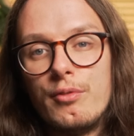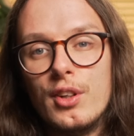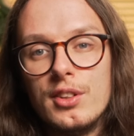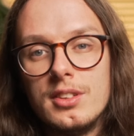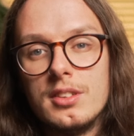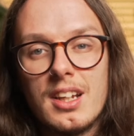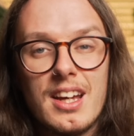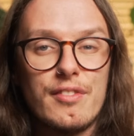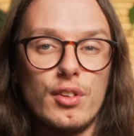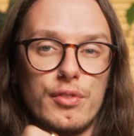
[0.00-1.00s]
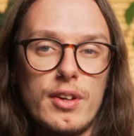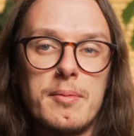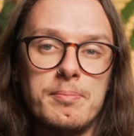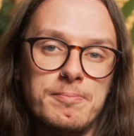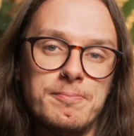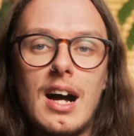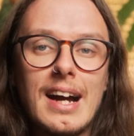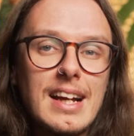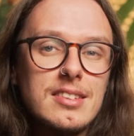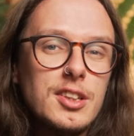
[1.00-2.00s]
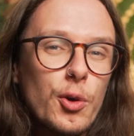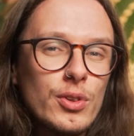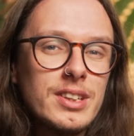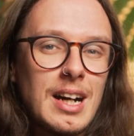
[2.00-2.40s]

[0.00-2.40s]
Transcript: versus a full frame. I guess the only